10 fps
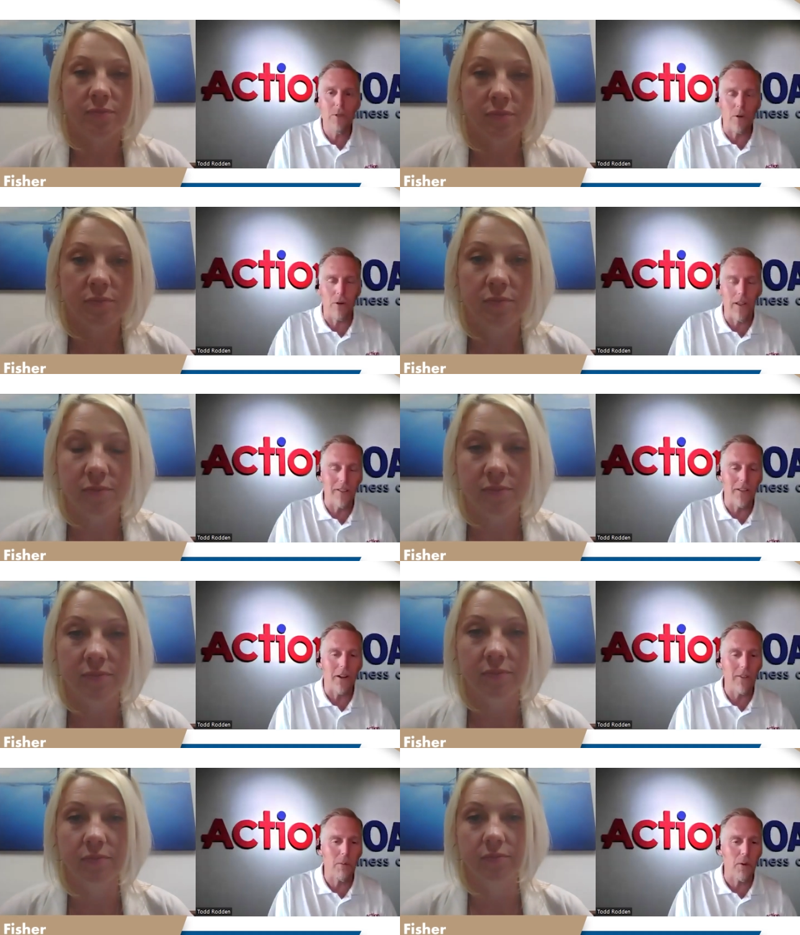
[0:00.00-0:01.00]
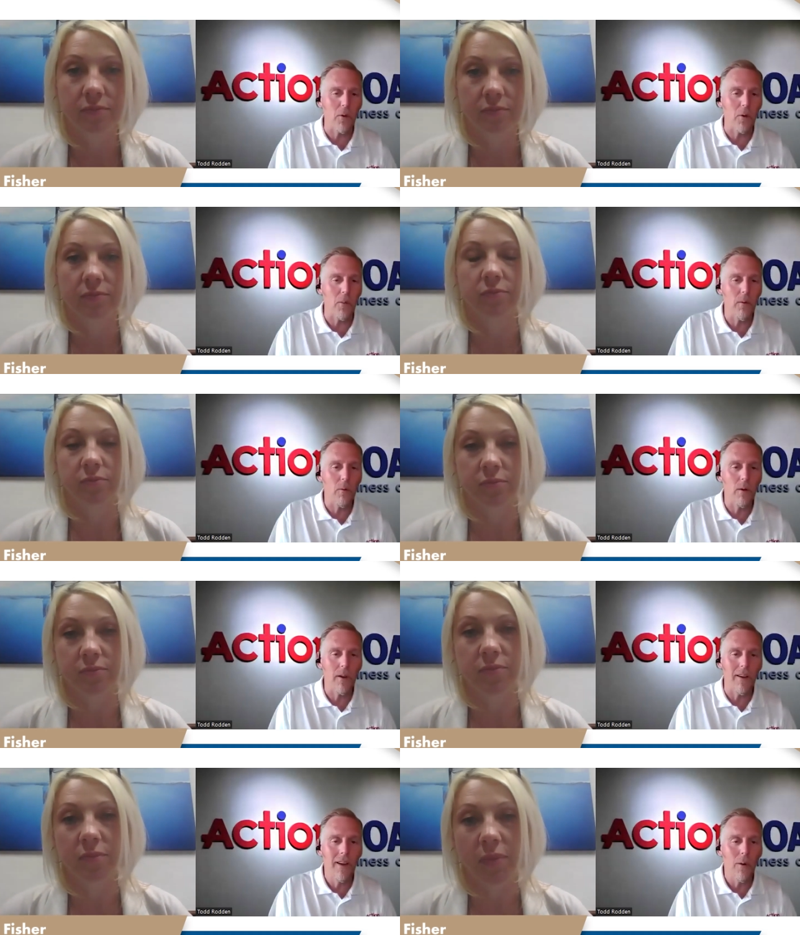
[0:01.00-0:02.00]
Speaker 1: journey as an entrepreneur what
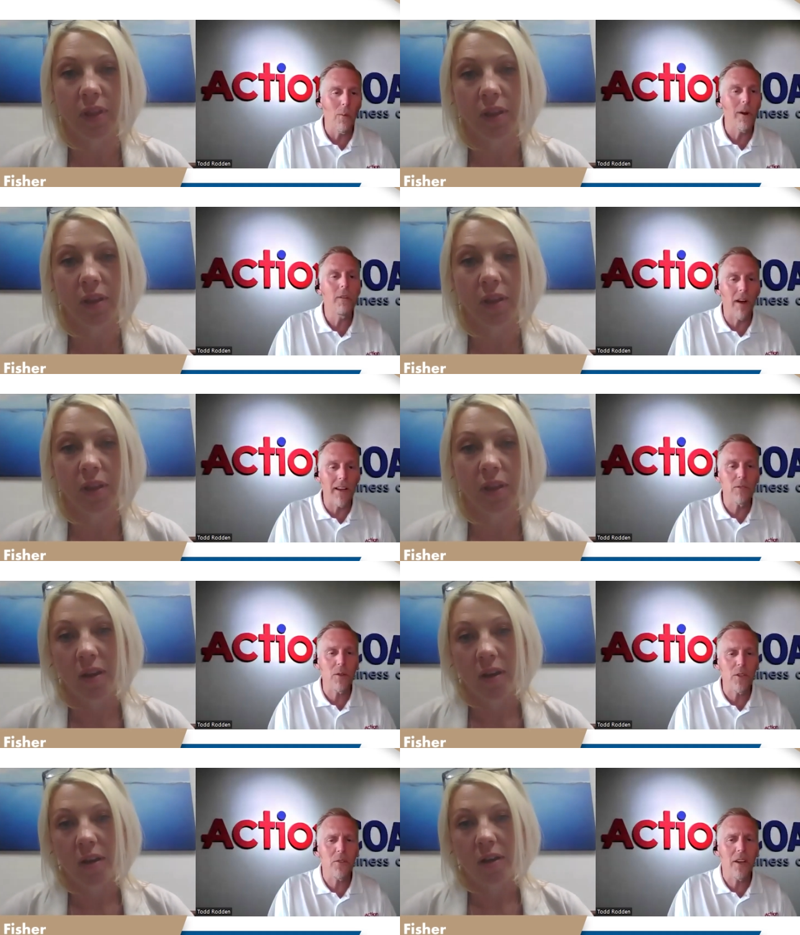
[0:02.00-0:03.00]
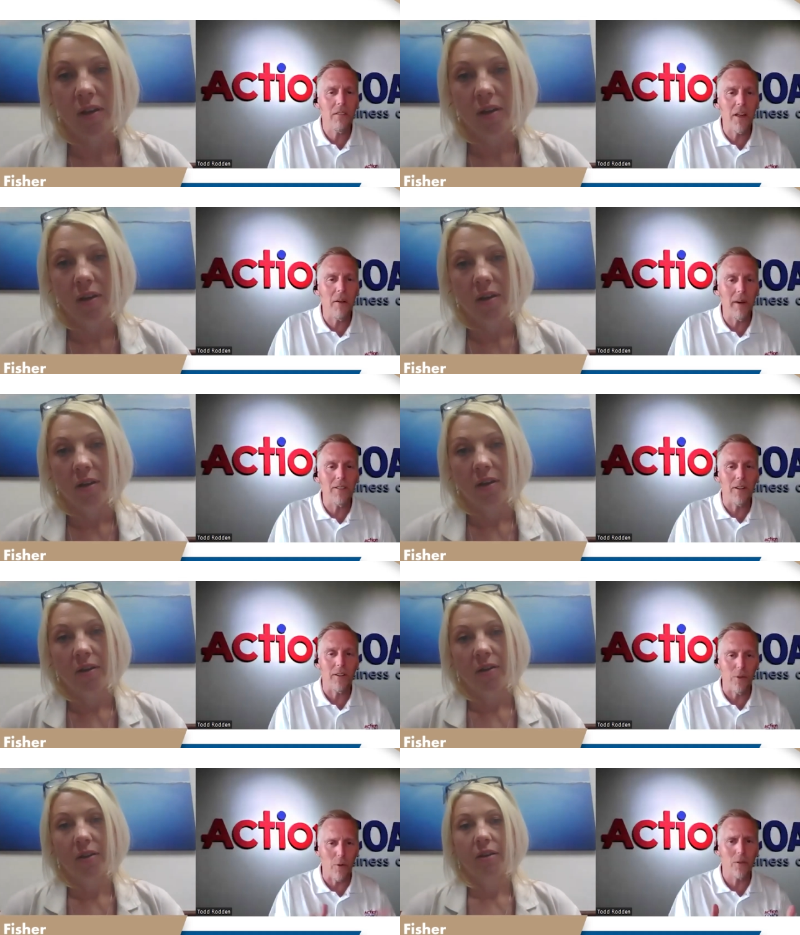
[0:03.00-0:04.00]
uh, what advice would you give them based
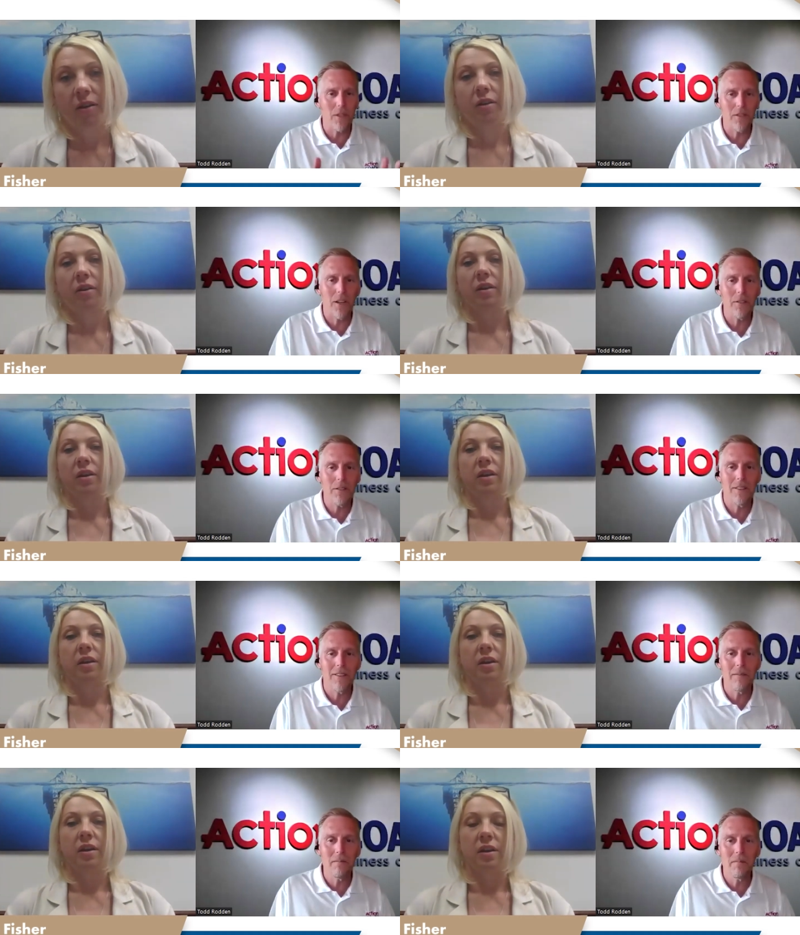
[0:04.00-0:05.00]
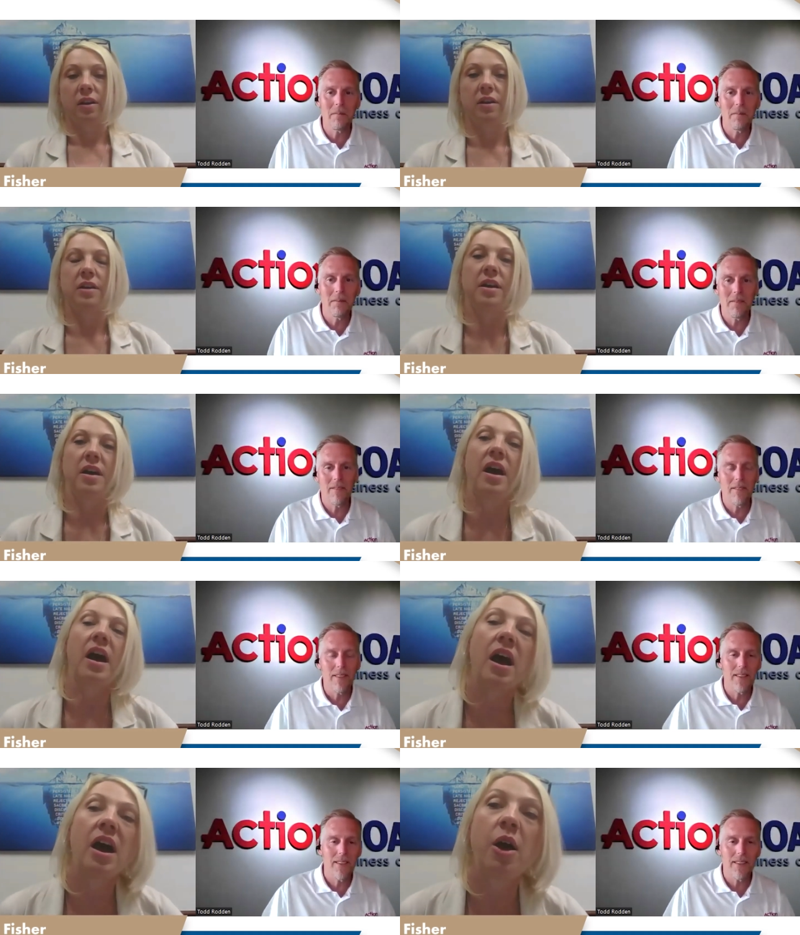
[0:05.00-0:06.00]
on your success
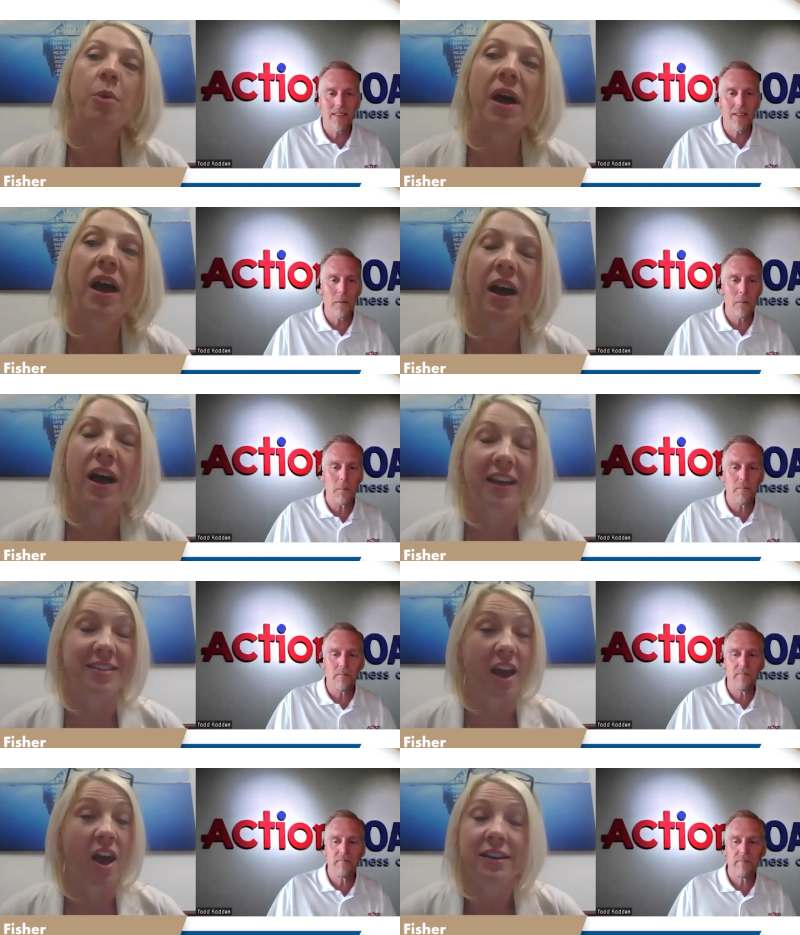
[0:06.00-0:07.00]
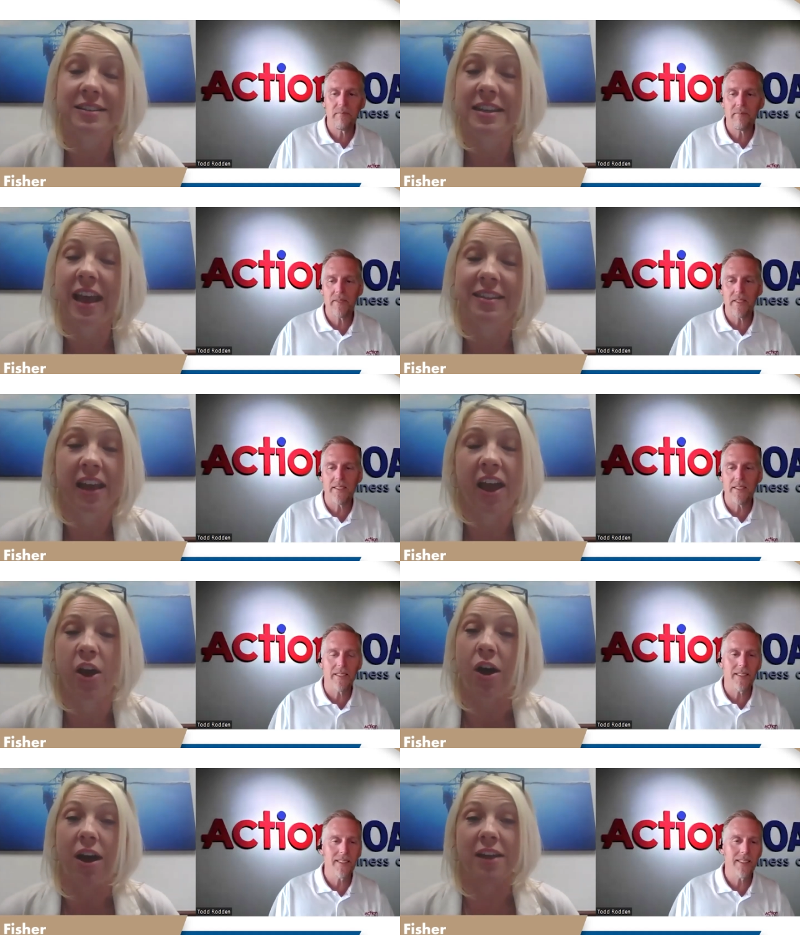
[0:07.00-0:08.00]
Speaker 2: um i honestly i think
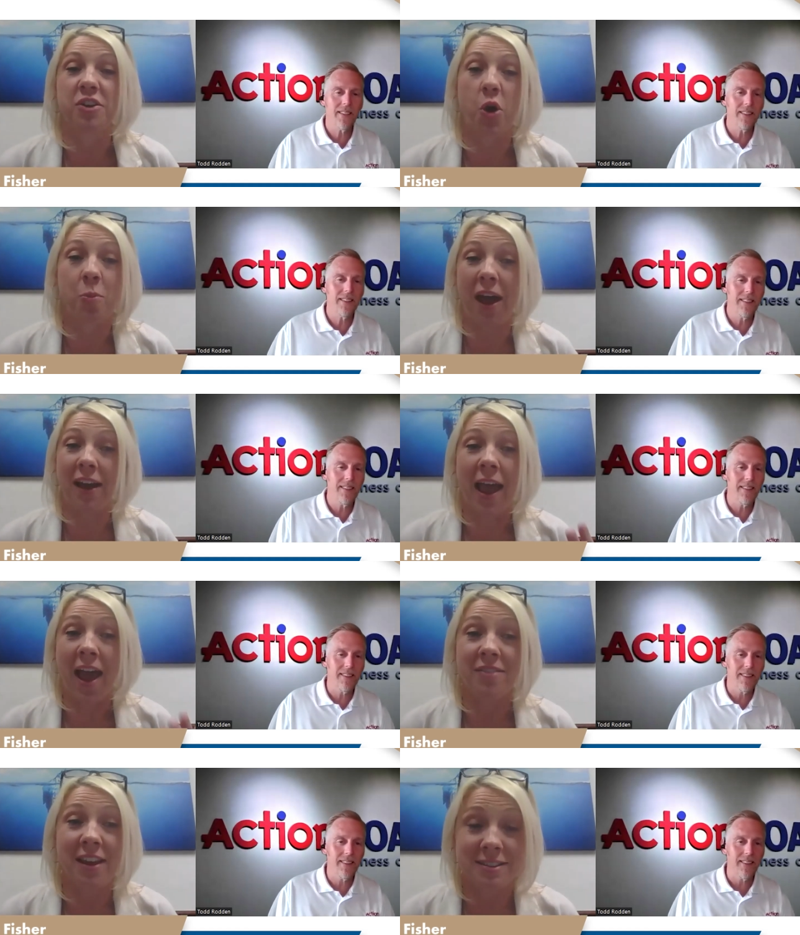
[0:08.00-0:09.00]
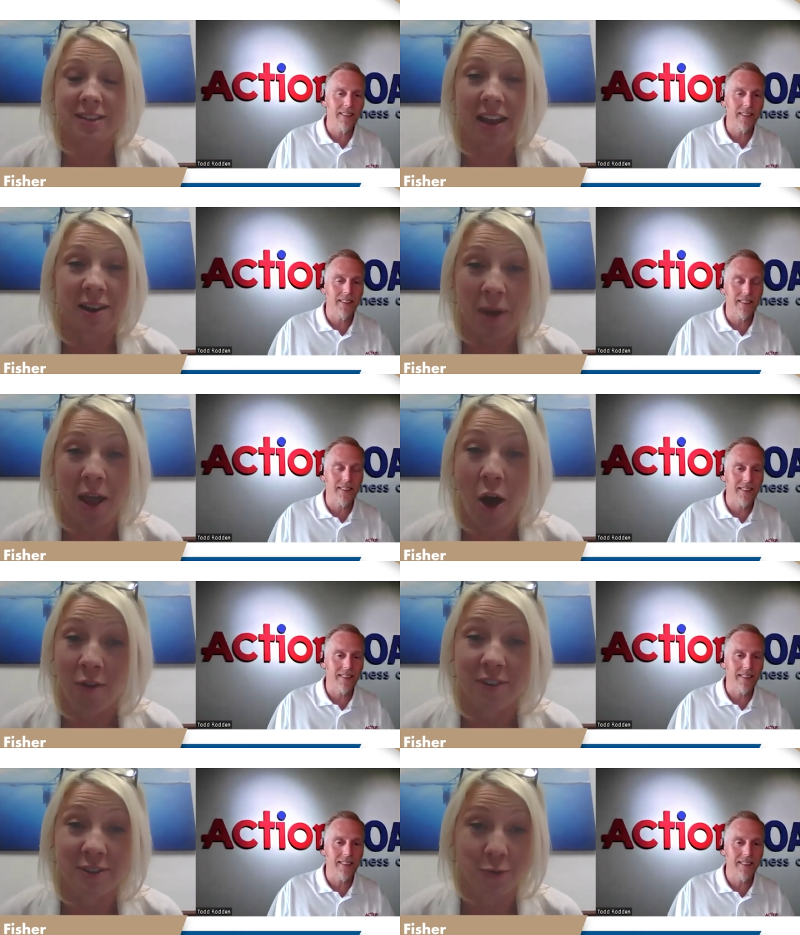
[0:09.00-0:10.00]
i i go back i have that sign in my
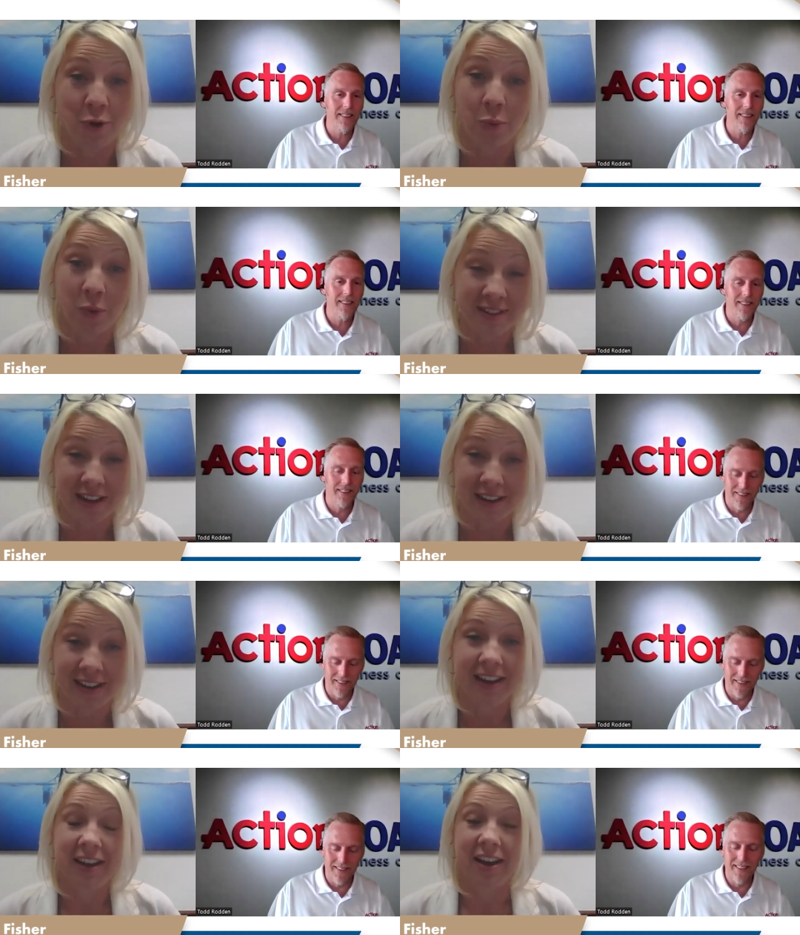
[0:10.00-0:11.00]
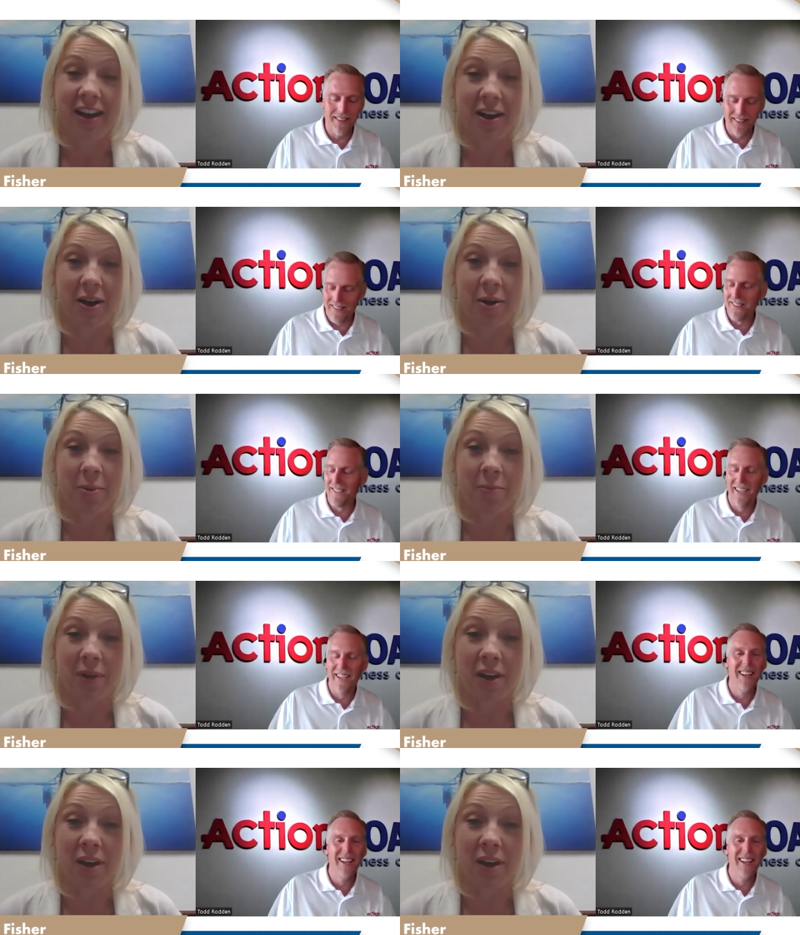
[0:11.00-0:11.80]
office for a reason um